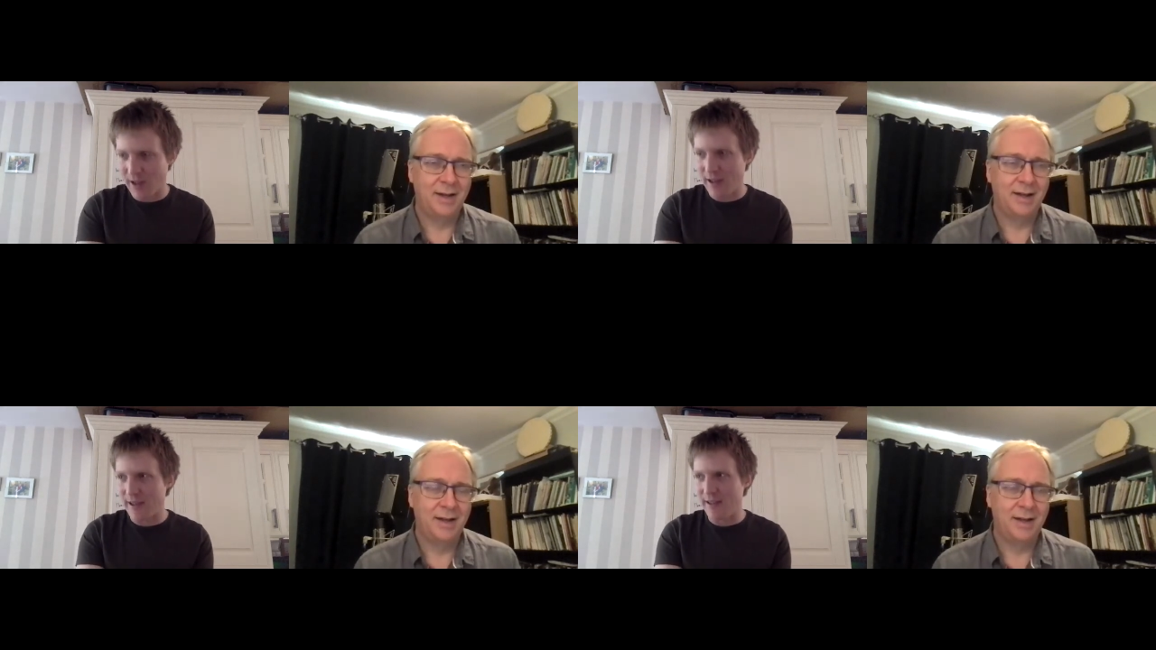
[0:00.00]

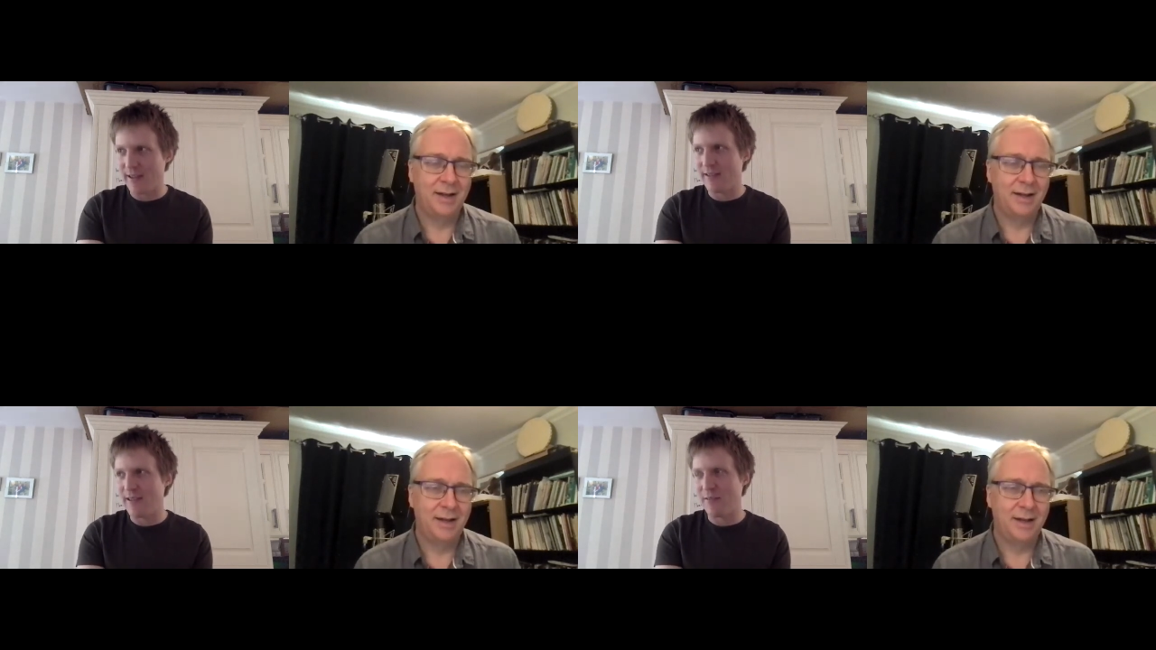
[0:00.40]

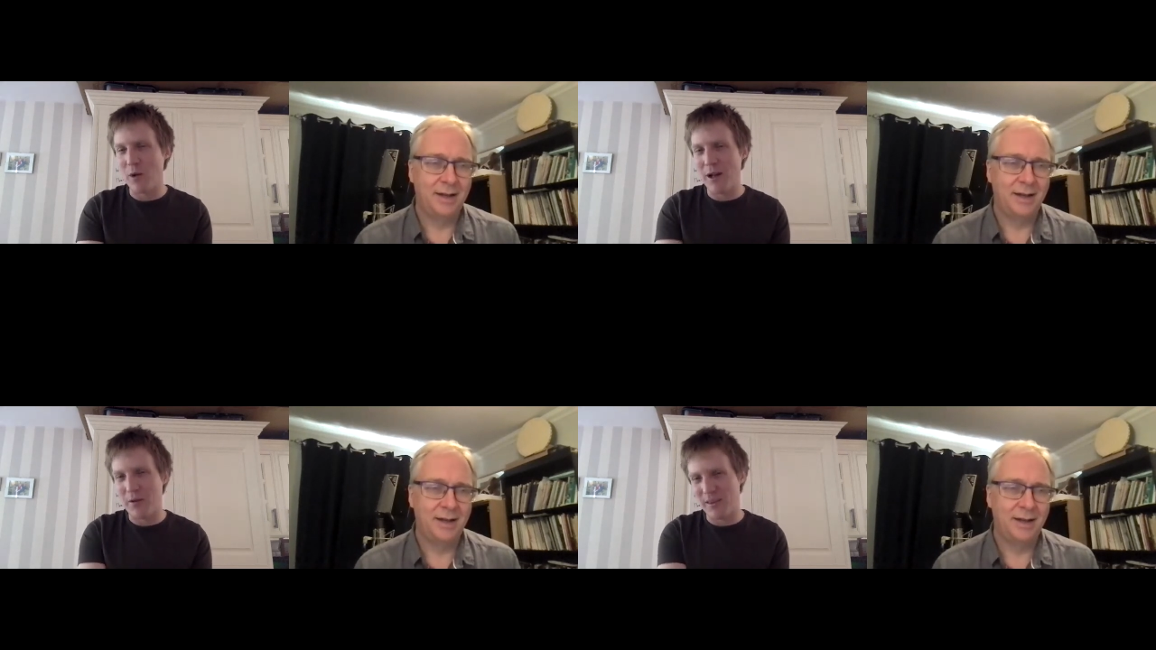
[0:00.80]
Speaker 1: I the
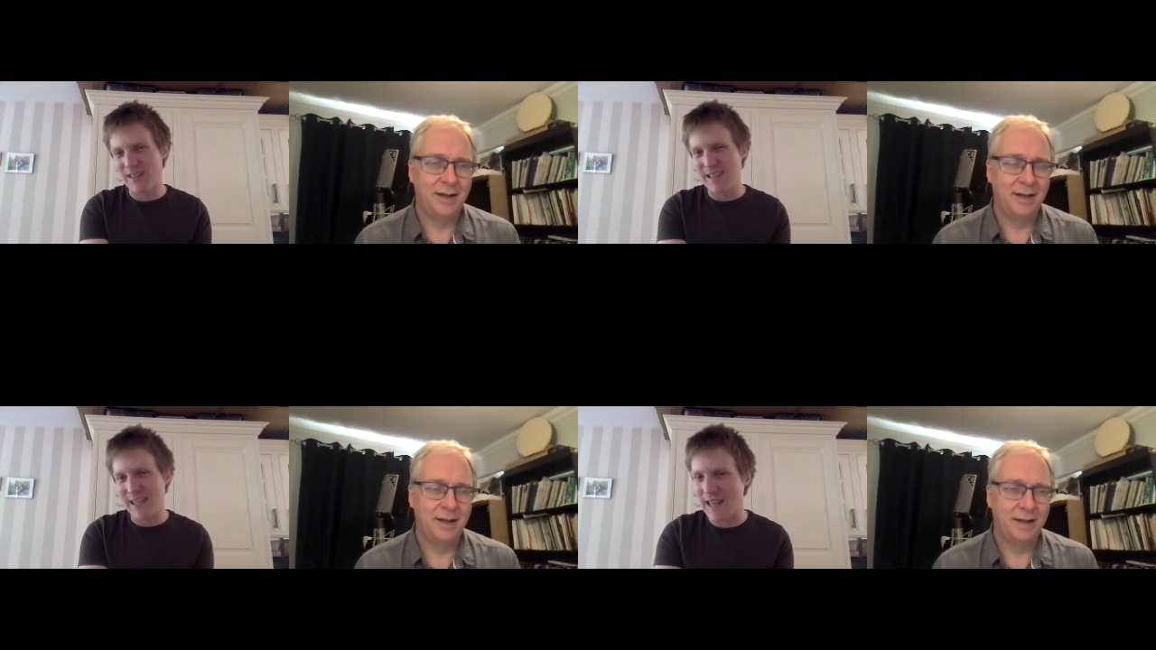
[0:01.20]
work with the
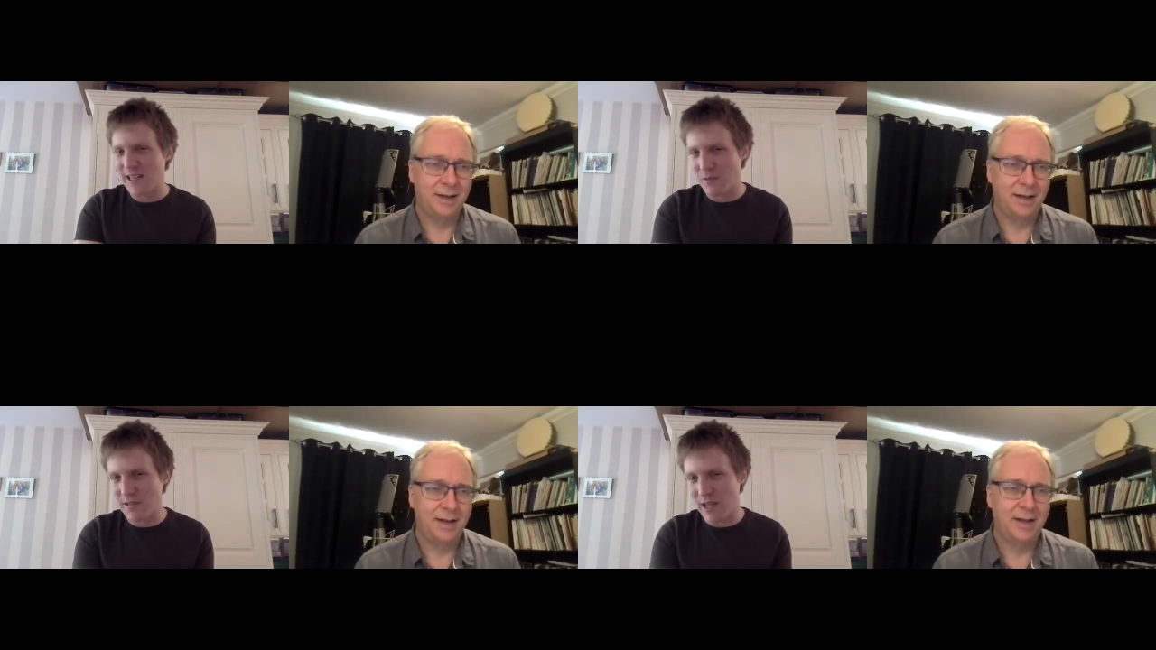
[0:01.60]
Sea
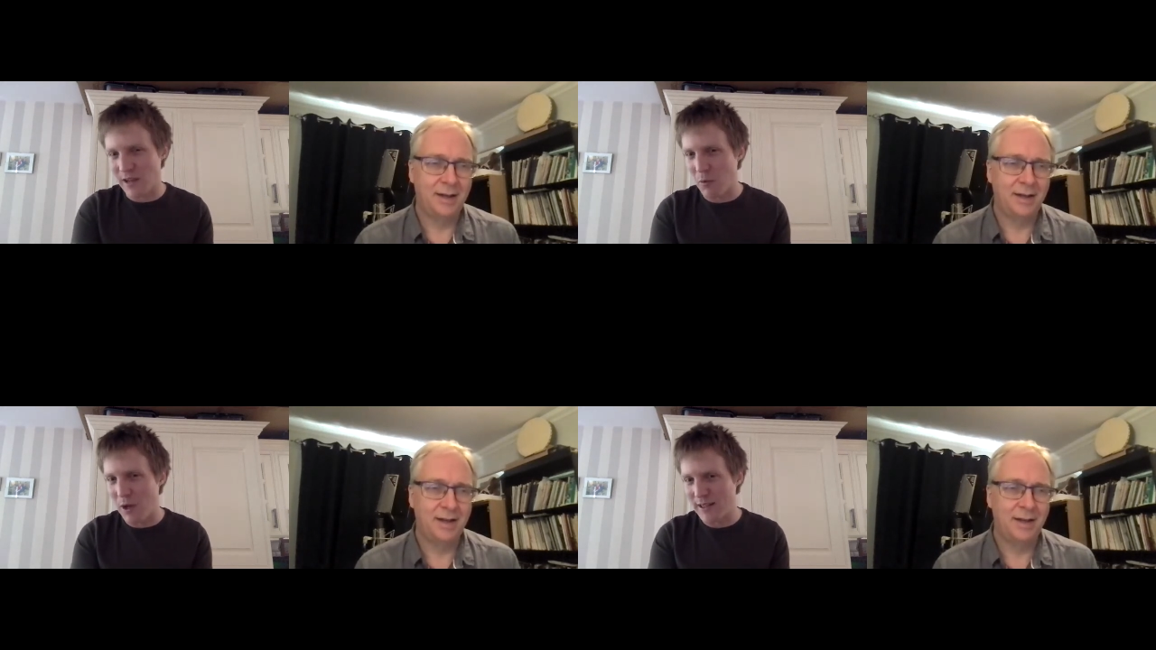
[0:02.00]
Kings was kind
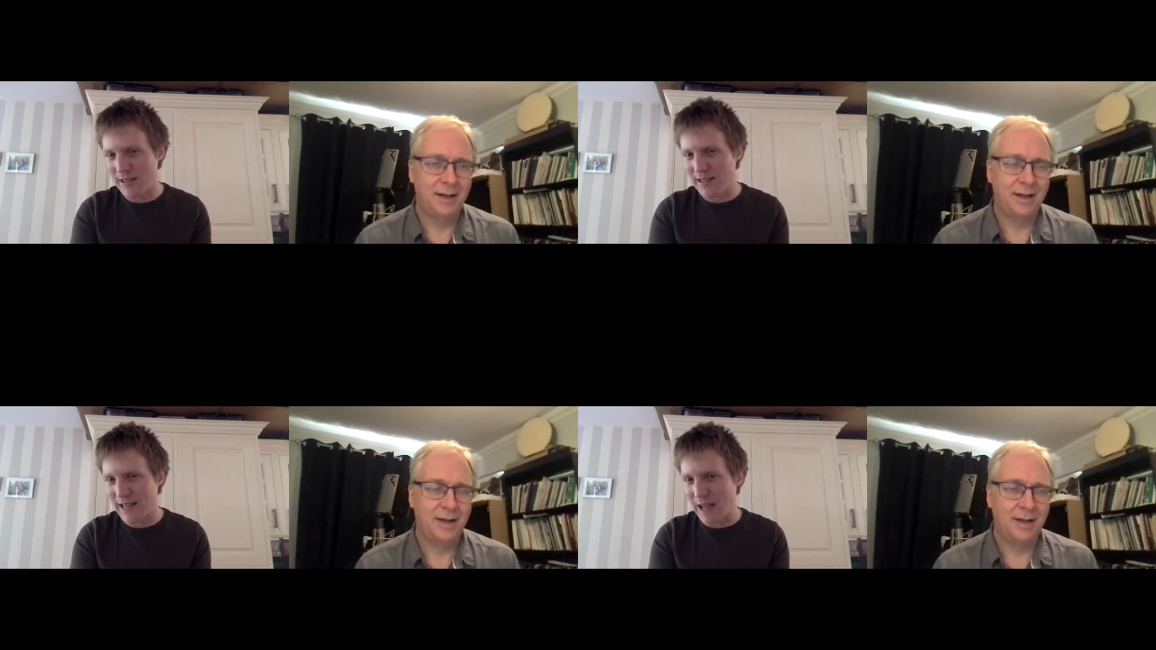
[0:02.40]
of
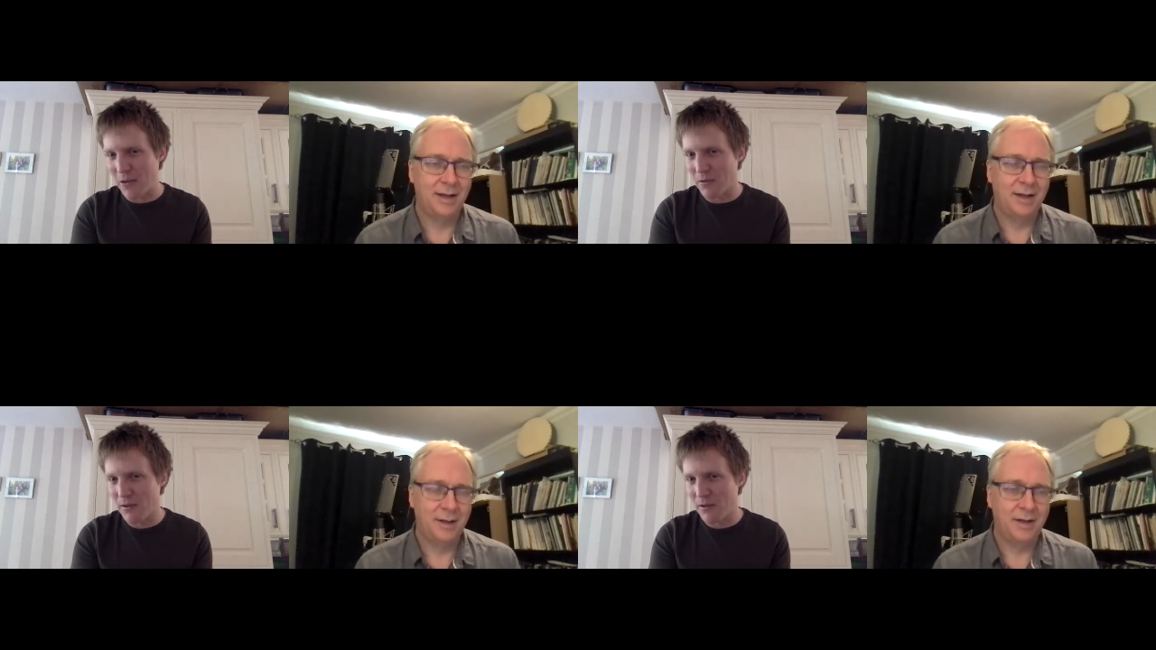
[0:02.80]
winding
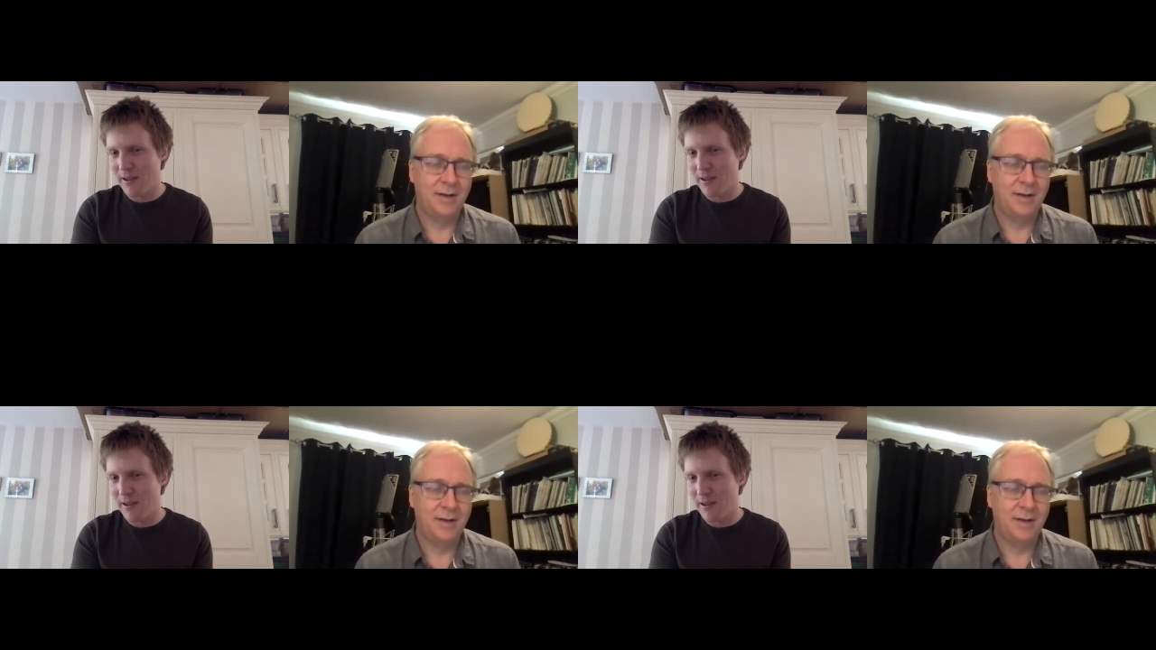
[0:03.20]
down